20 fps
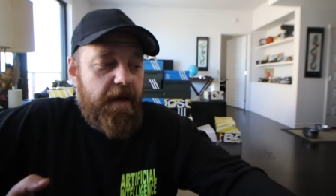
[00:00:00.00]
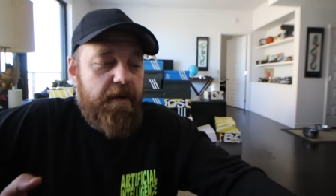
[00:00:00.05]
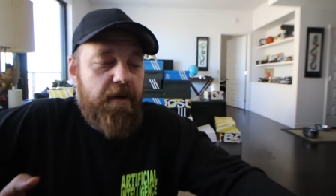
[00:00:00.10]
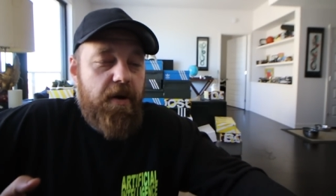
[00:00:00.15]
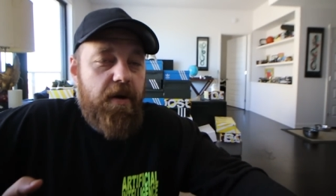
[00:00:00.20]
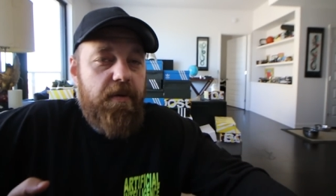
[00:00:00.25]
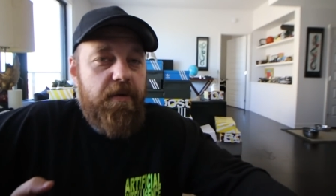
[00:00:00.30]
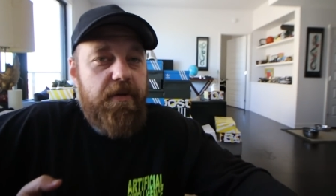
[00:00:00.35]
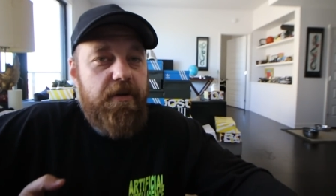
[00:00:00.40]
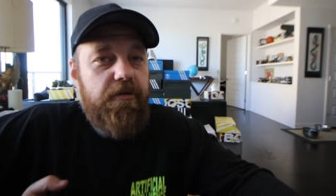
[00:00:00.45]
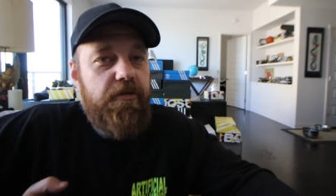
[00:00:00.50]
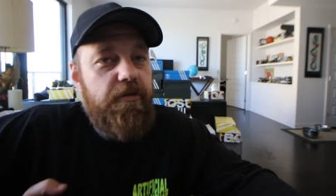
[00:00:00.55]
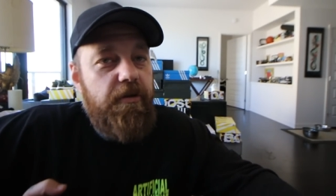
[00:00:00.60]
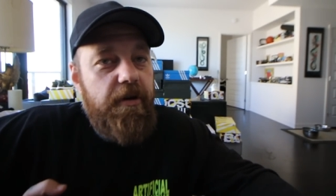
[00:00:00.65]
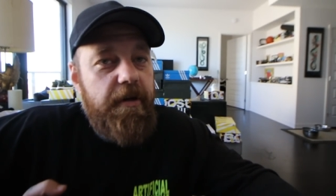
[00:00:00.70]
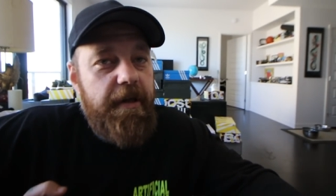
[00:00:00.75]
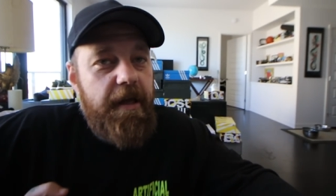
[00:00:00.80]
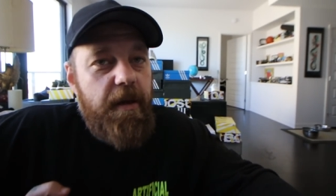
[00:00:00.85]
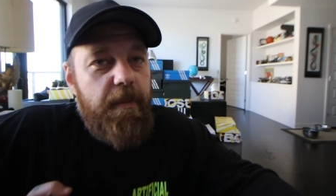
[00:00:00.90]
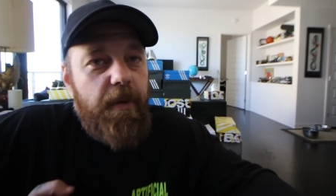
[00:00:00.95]
I'm not really
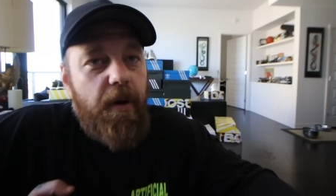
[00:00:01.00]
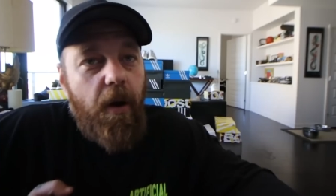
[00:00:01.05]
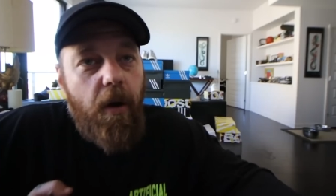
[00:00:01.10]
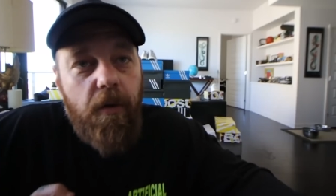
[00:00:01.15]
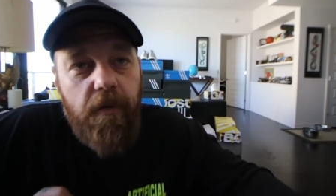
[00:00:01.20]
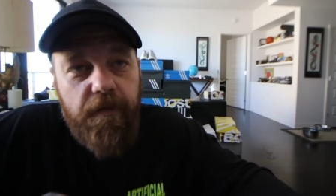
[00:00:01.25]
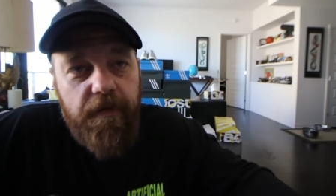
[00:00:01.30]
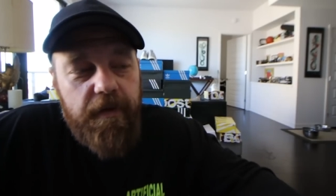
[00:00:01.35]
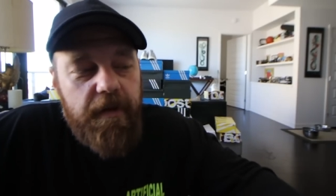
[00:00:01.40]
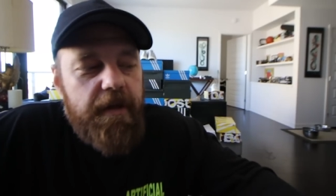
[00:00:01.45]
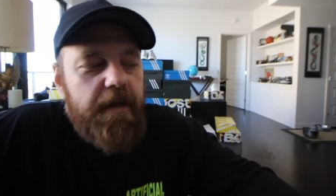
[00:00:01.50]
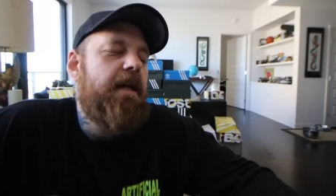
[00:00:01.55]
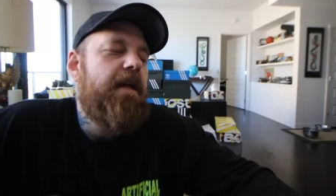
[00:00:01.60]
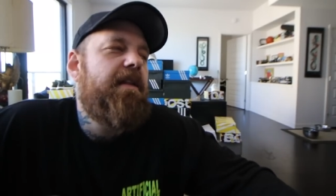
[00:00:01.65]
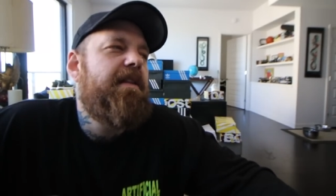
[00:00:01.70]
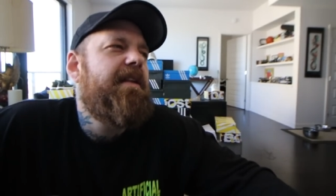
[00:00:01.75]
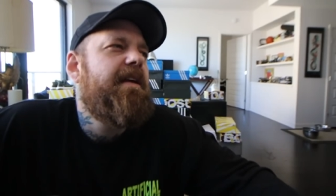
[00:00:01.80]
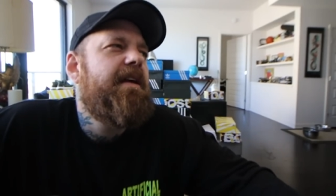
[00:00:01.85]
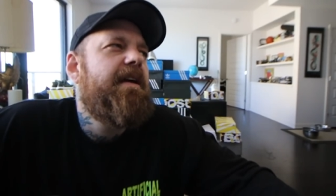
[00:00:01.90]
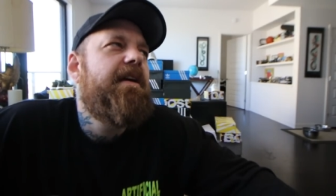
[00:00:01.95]
sure yet, but hopefully.
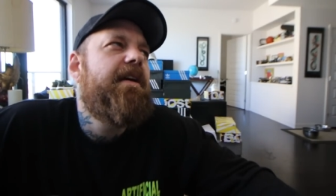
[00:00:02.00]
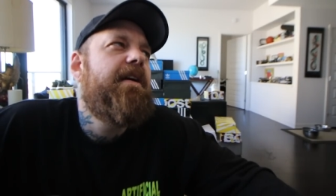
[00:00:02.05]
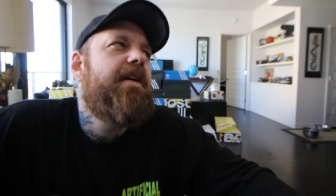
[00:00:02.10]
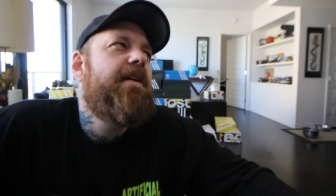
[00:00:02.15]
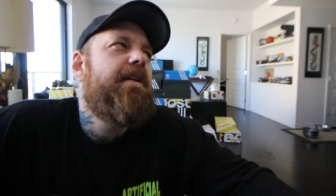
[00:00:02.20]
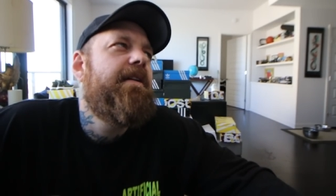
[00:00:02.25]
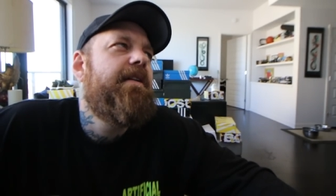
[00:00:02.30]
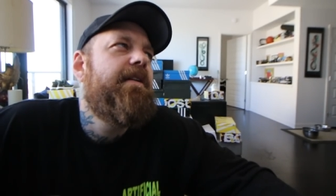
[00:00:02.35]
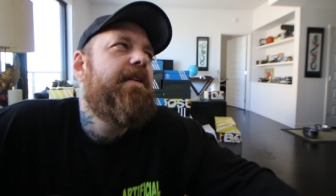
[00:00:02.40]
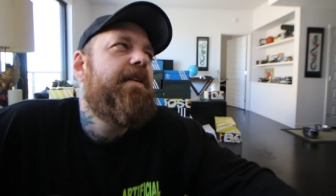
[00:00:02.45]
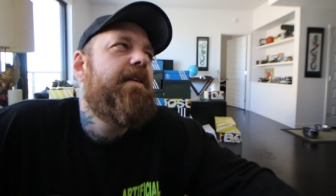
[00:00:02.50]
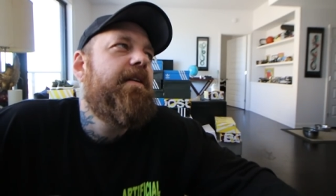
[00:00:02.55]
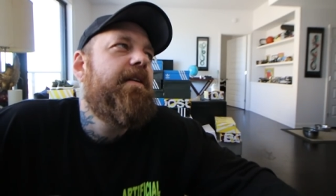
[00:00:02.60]
And then